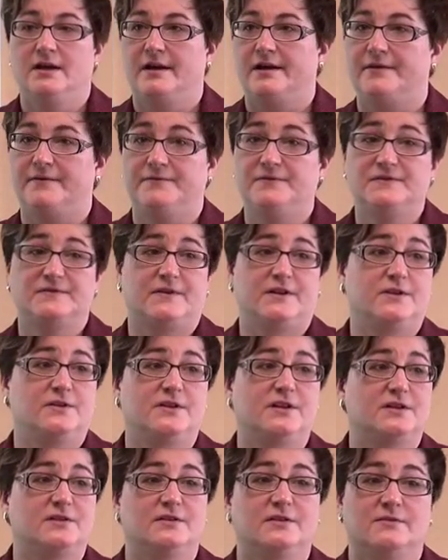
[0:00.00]
Uh, first of all, you
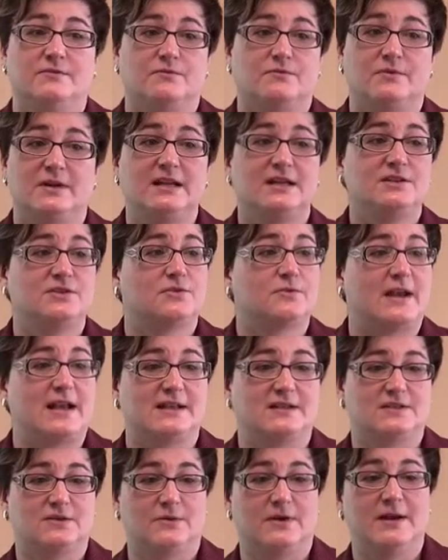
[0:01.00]
can read
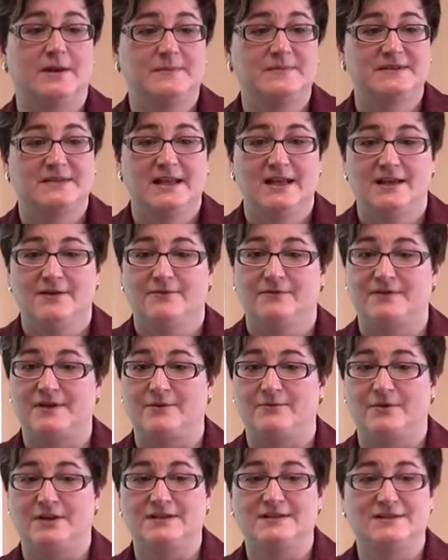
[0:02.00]
transcripts
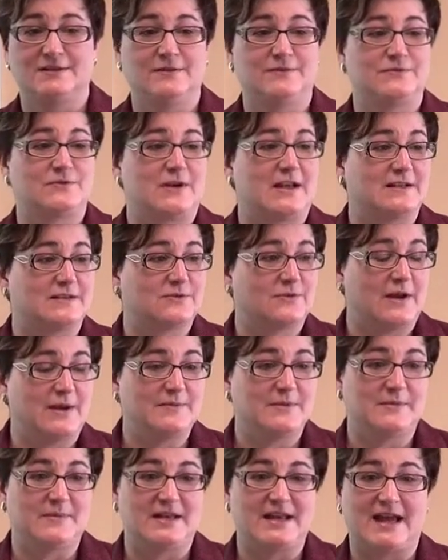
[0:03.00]
that once you've
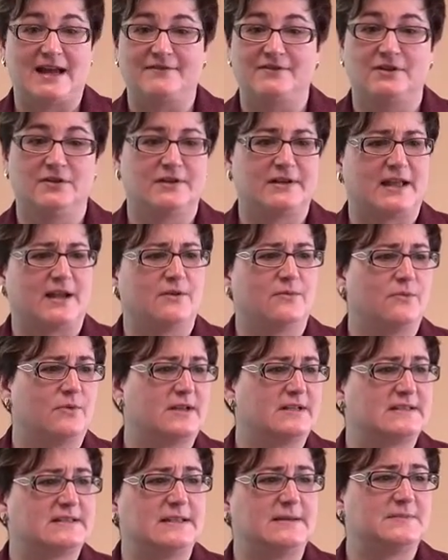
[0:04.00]
transcribed them and have a look at
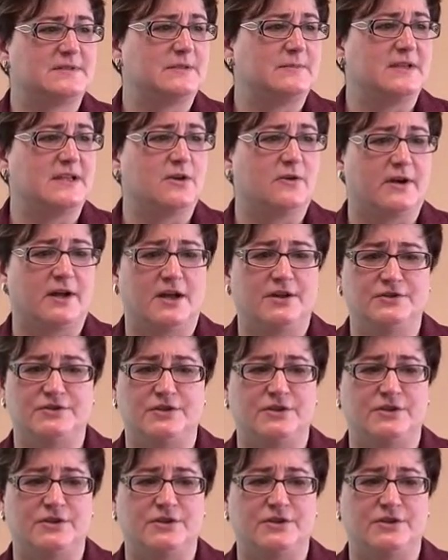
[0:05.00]
what seems to be going on.